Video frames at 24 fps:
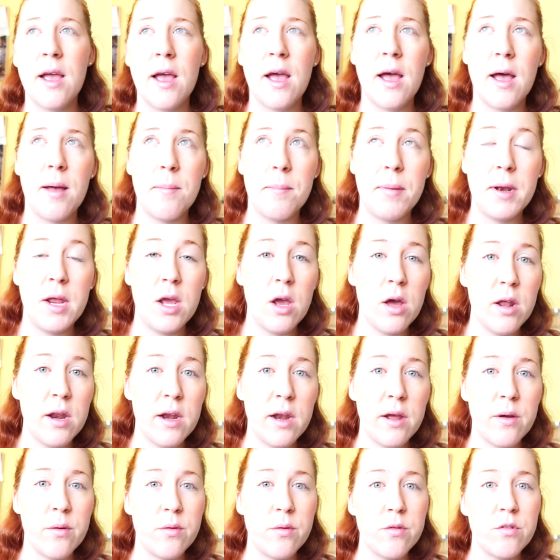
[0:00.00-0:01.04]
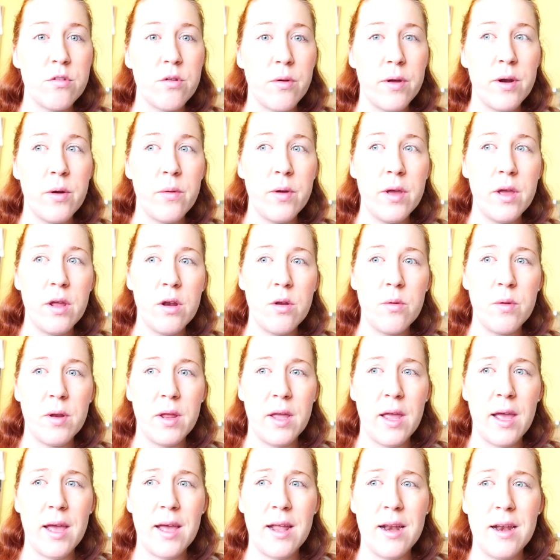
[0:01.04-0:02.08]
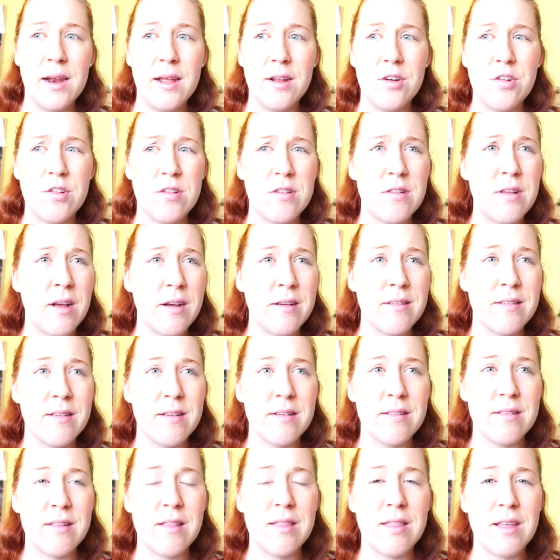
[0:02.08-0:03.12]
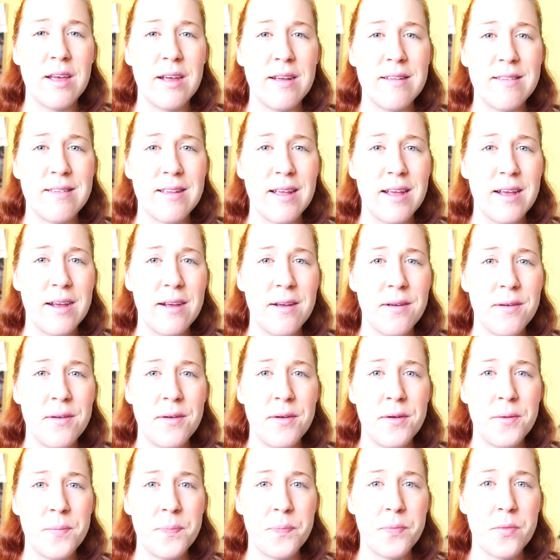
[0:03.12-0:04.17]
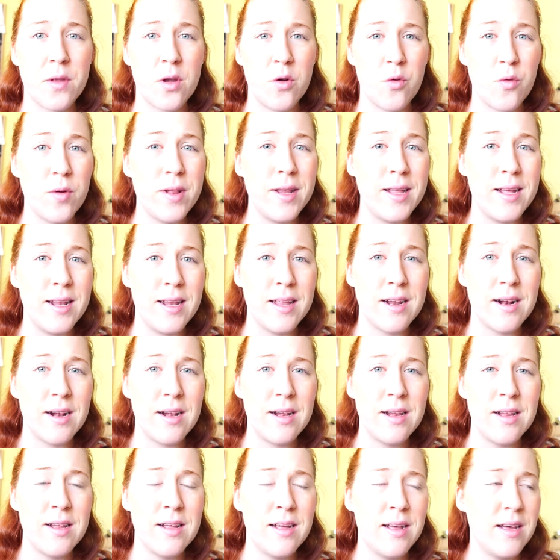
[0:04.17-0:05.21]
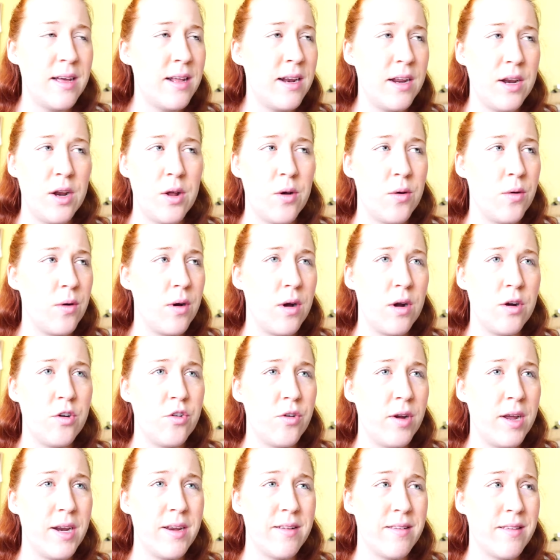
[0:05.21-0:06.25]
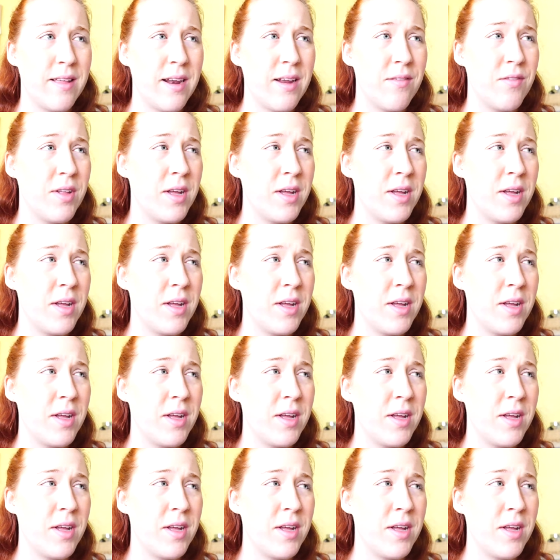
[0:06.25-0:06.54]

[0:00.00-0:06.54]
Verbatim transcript: Um, but he got it out, so I know he could do it again. It just sucks because the thing is like really little, and I know our drain is gonna have